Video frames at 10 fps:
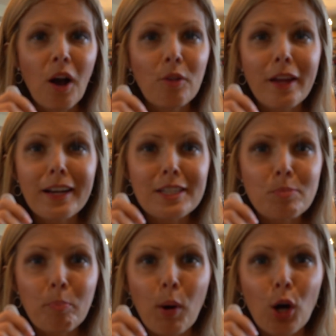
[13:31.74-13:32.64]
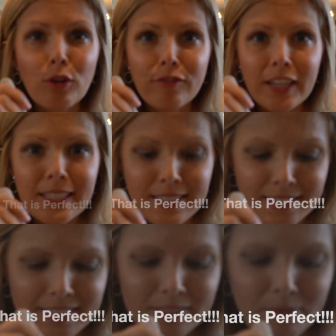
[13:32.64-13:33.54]
Oh, that is perfect.
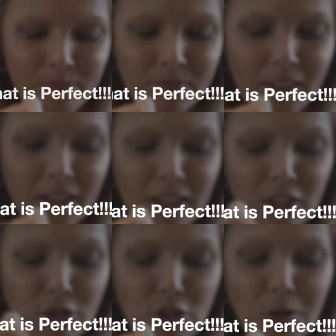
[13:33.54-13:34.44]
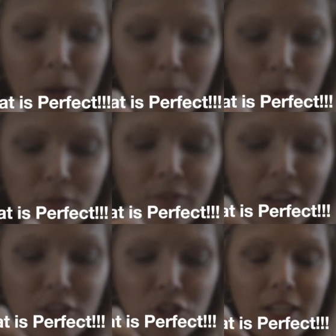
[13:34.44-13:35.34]
You talk about
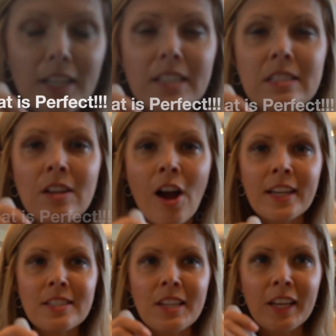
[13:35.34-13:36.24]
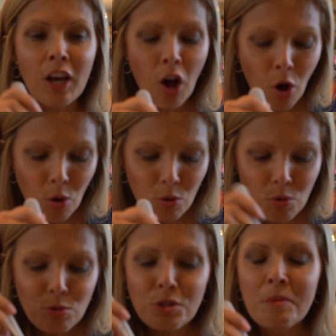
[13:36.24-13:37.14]
perfection. It is nice and
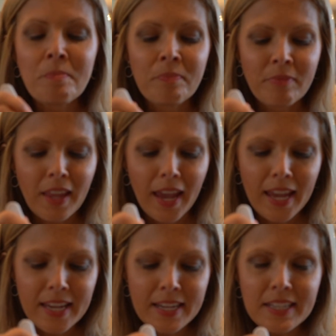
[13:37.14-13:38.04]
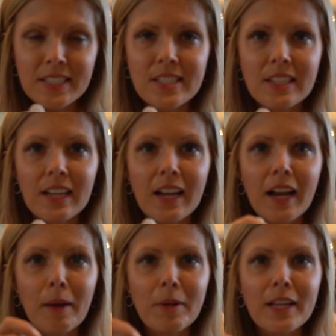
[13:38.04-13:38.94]
cold, and
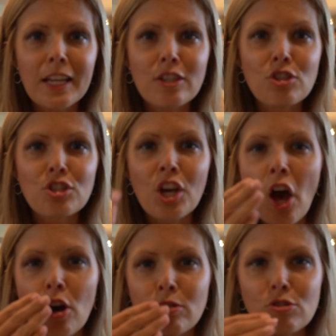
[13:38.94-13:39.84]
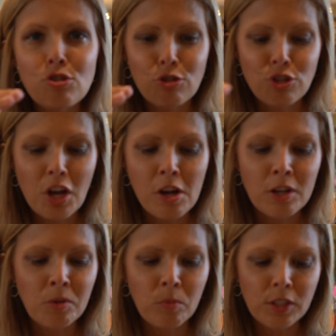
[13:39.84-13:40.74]
I mean, it just coats your
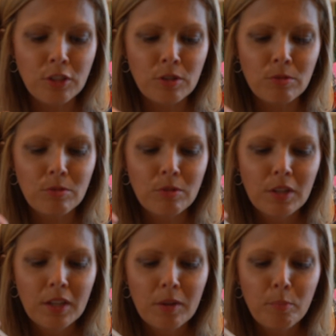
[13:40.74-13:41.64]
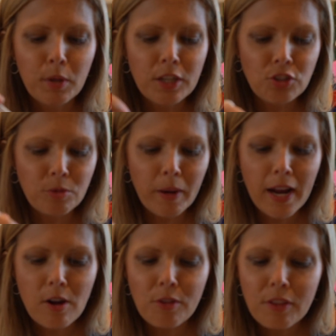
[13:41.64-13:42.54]
tongue when you put it in your
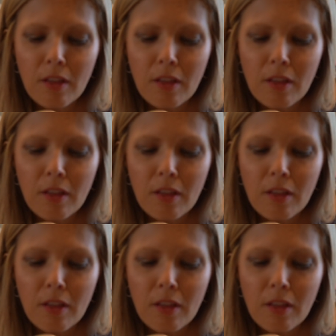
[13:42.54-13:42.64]
mouth.